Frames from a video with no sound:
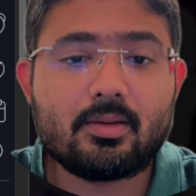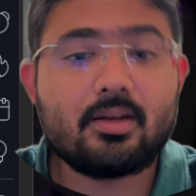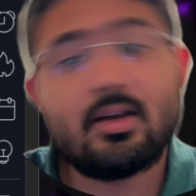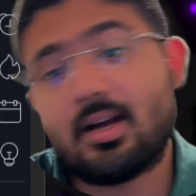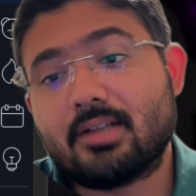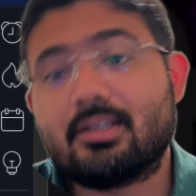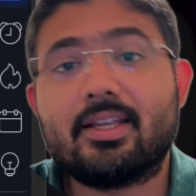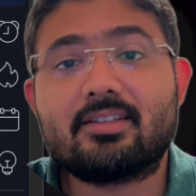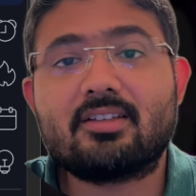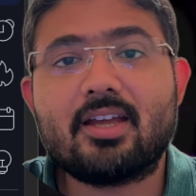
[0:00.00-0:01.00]
until
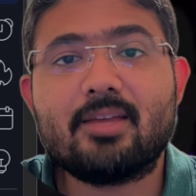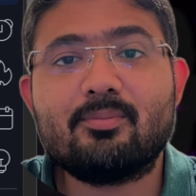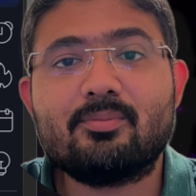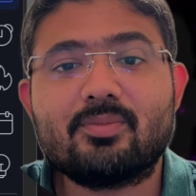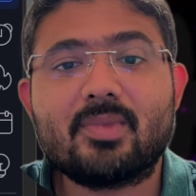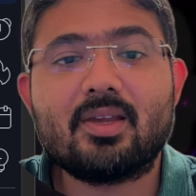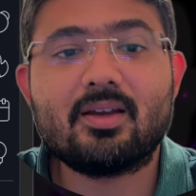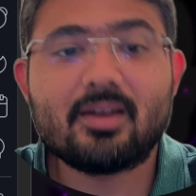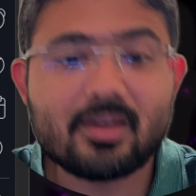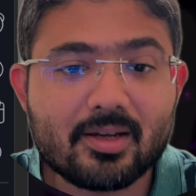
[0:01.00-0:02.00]
next time,
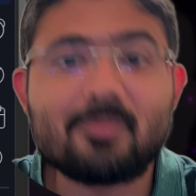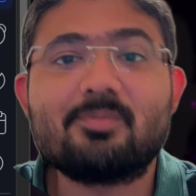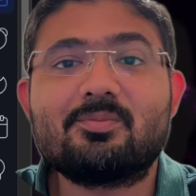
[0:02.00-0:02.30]
uh,